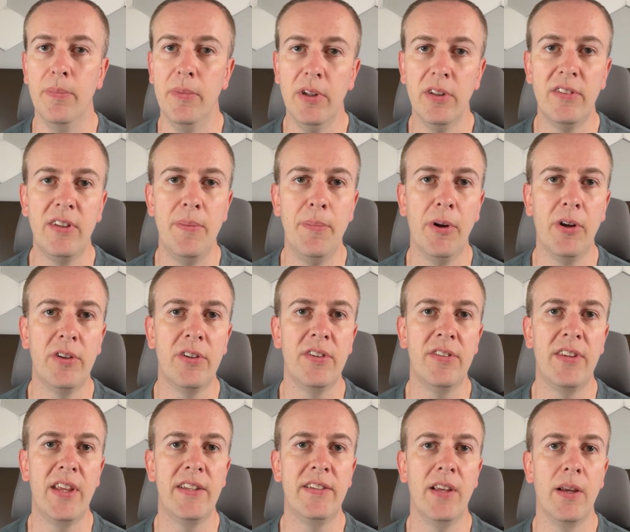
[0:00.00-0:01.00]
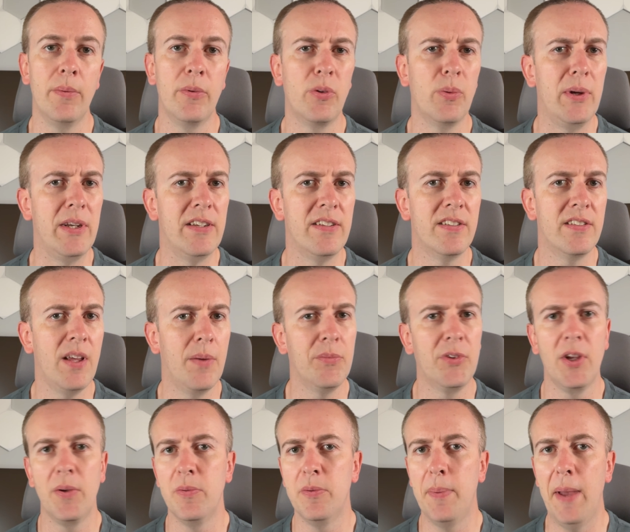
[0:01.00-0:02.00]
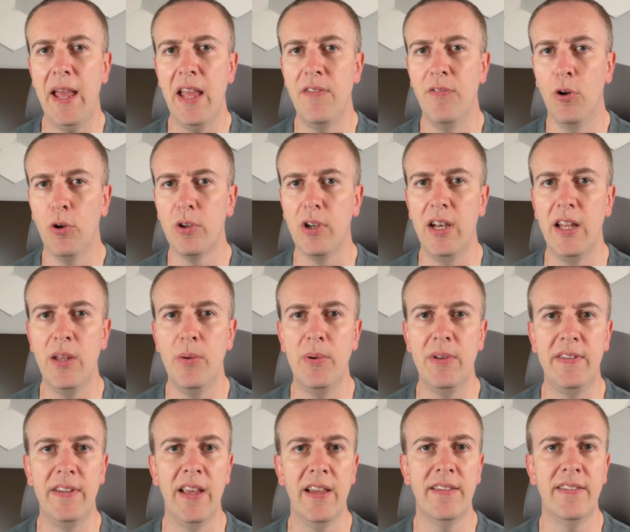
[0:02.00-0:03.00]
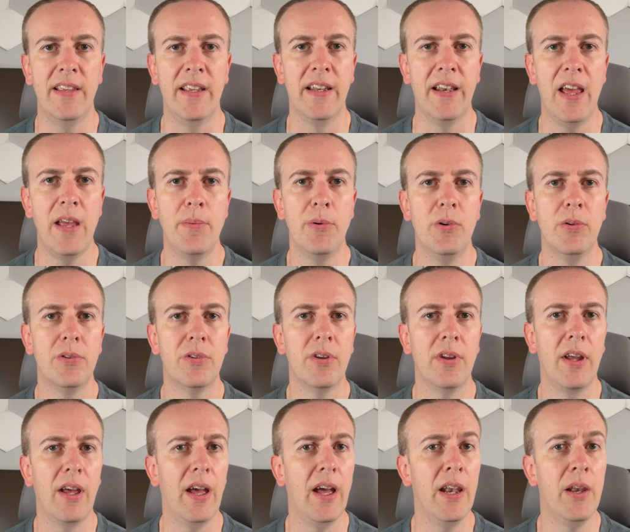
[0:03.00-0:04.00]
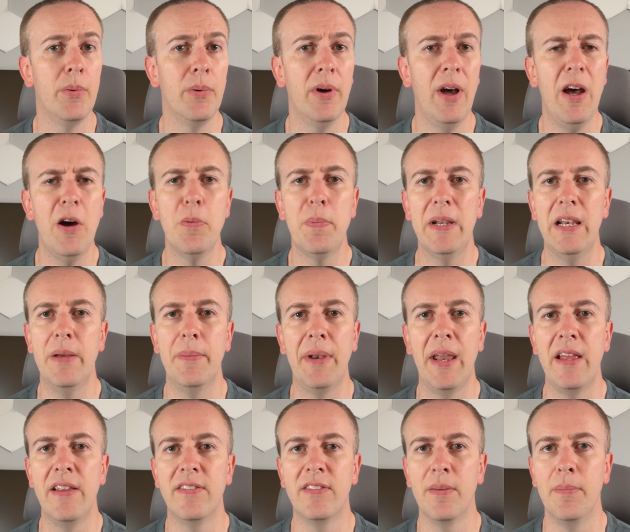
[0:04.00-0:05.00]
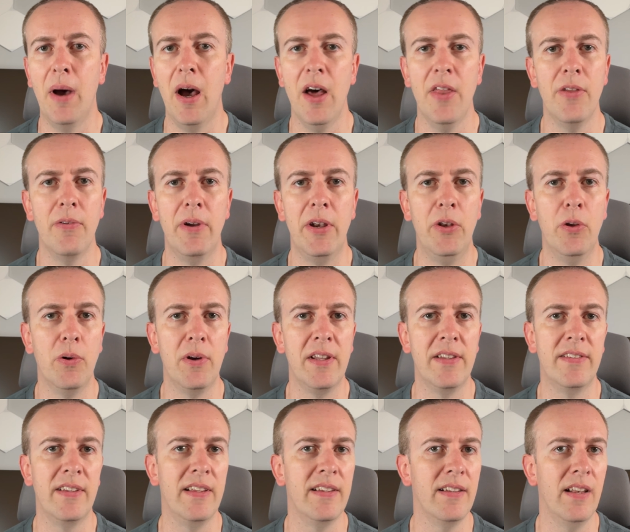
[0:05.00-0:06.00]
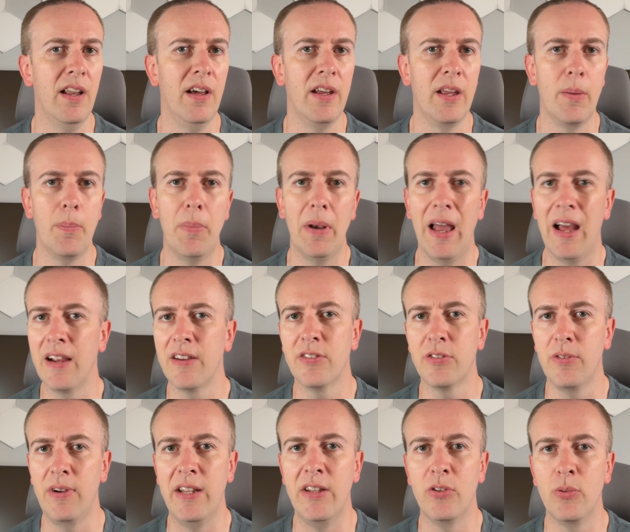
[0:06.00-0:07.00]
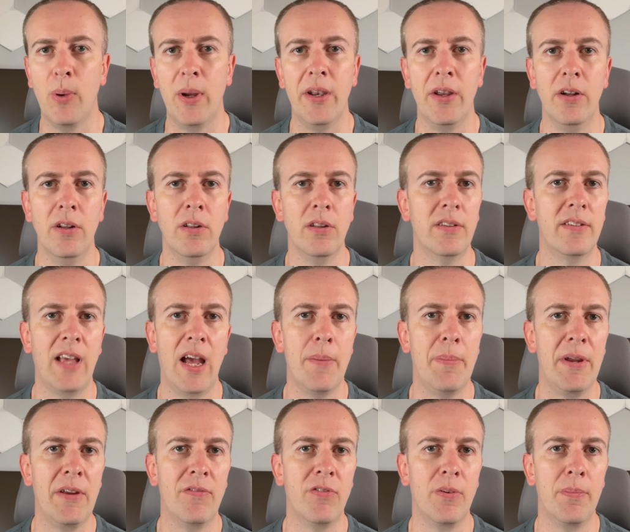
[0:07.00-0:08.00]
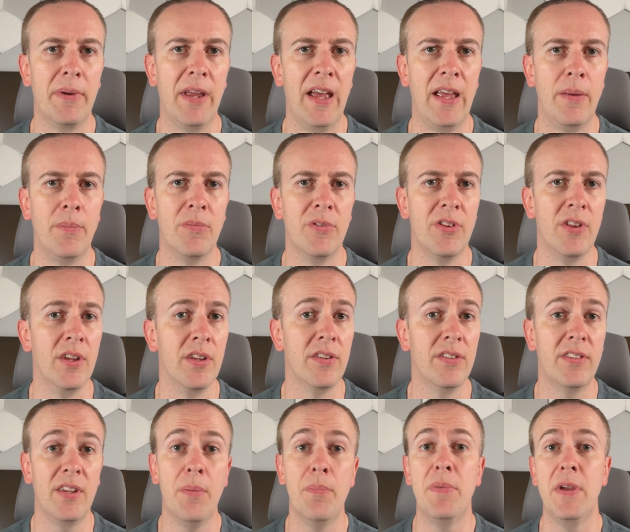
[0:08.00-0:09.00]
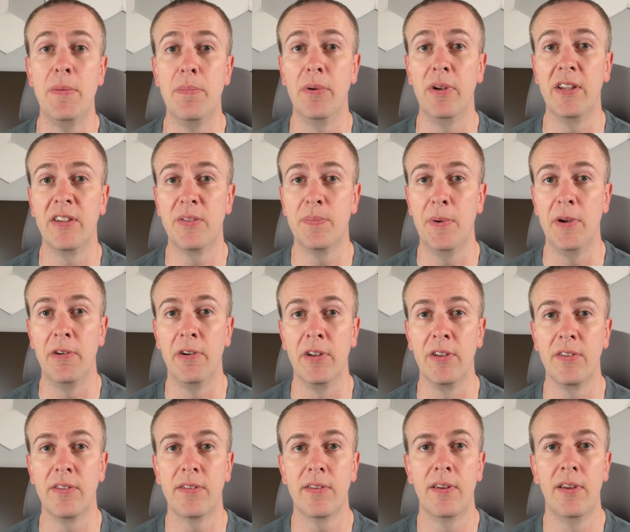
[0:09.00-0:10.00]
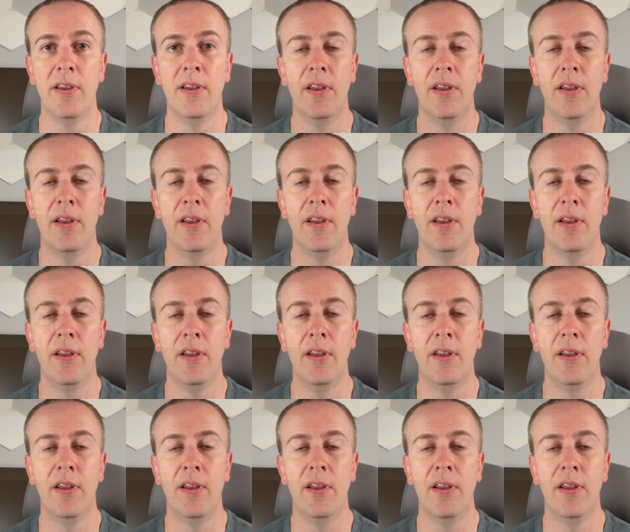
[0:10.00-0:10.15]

multi-monitor setups, which sometimes behave oddly with DSC enabled, and it will help eliminate some other annoyances like black screens when alt-tabbing from games that some people experience.